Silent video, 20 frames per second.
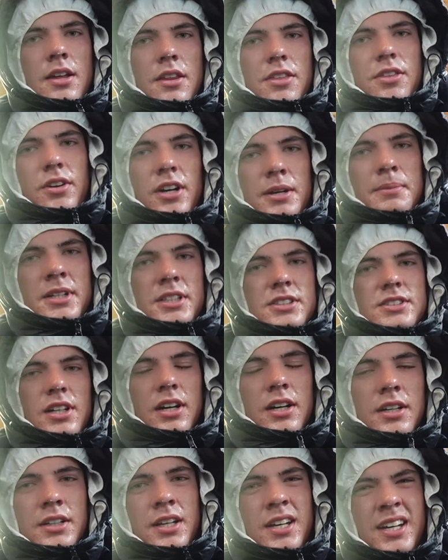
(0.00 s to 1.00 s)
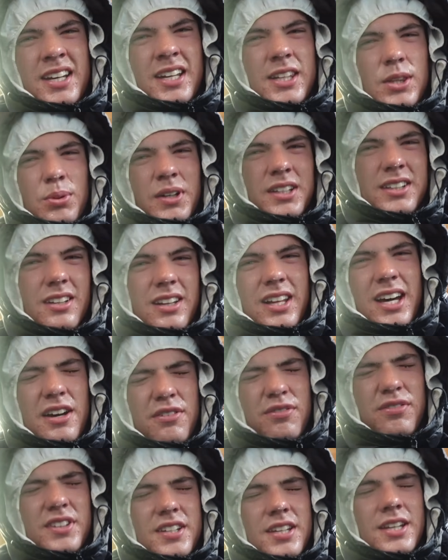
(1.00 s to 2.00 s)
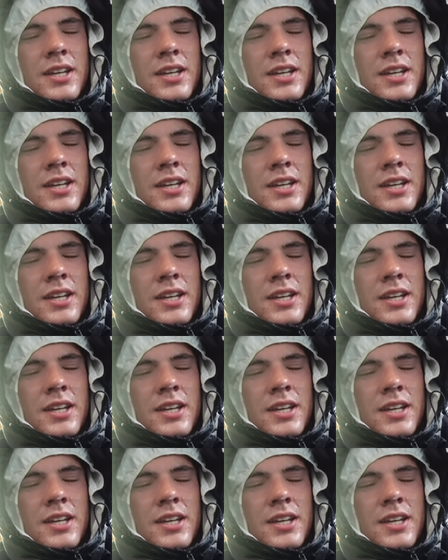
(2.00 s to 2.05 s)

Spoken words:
30 minutes done, 20 left.